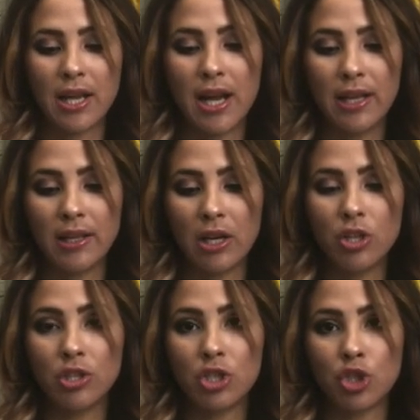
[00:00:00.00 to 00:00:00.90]
got a
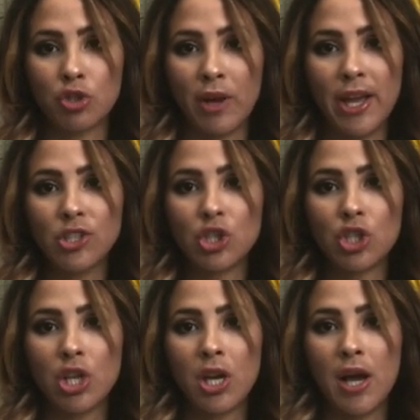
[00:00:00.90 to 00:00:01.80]
good
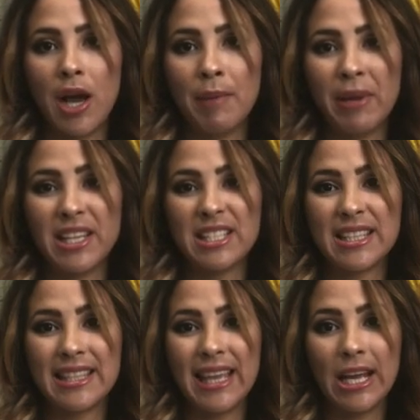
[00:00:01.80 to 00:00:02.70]
stretch, but it's
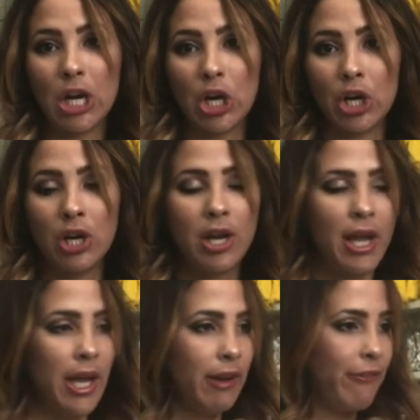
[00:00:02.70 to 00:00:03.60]
thicker
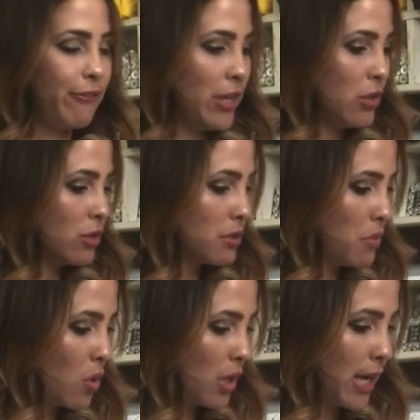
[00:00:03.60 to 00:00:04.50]
and it feels
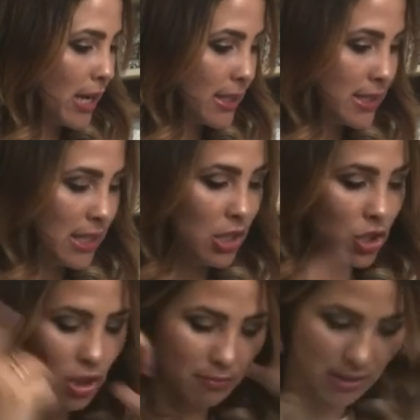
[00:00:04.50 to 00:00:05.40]
more like a
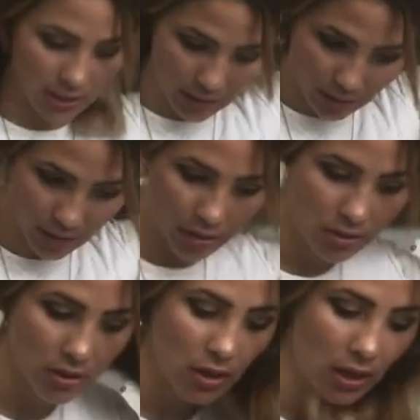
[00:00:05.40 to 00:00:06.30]
t-shirt
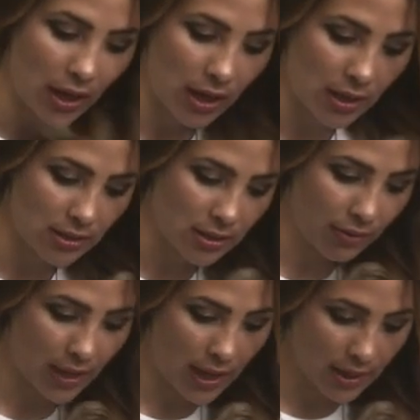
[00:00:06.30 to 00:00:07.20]
material and
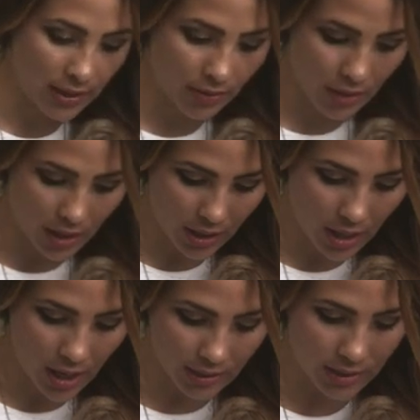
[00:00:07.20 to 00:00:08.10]
then the
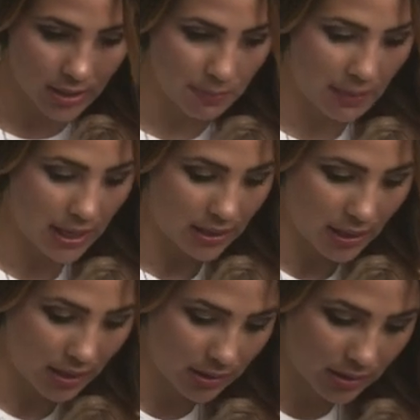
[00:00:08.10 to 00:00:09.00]
cotton
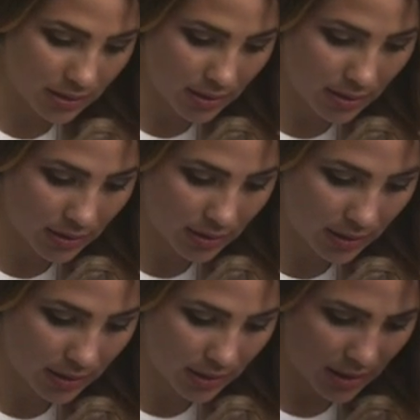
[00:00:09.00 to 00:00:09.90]
spandex.
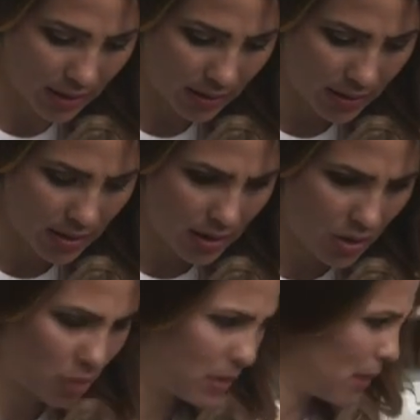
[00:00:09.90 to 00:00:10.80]

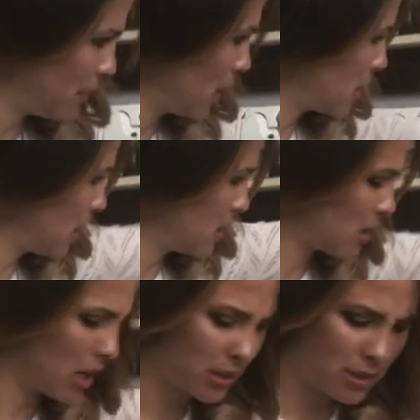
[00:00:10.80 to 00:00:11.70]
Hope that makes sense.
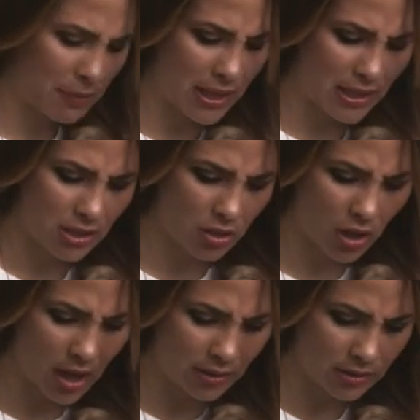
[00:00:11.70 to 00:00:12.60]
Cotton spandex or
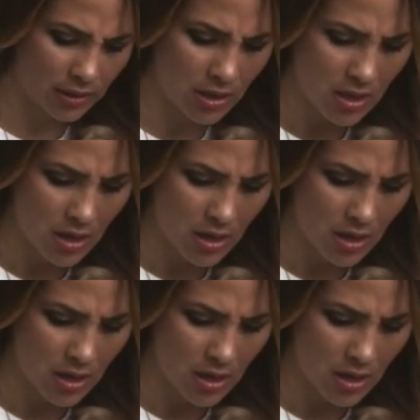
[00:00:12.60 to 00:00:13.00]
cotton,